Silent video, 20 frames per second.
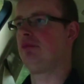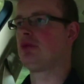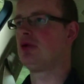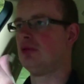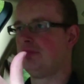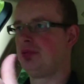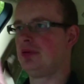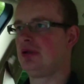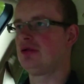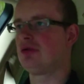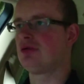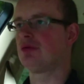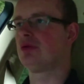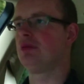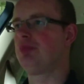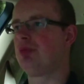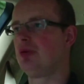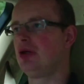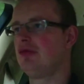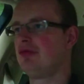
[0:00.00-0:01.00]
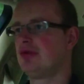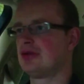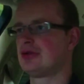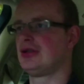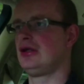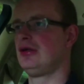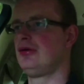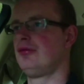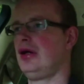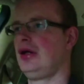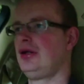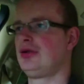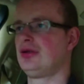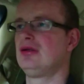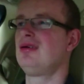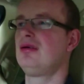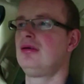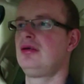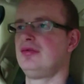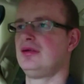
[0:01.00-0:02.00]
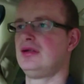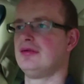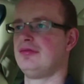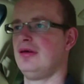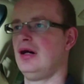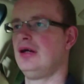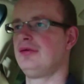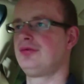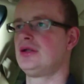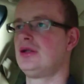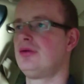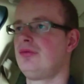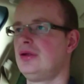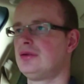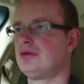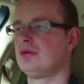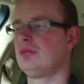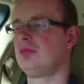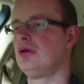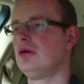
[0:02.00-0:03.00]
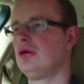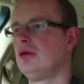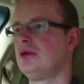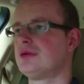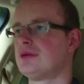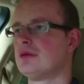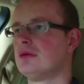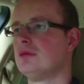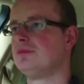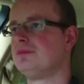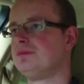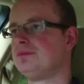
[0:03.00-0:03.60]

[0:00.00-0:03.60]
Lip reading: compared to the previous generation, or even the 5 Series, to be honest.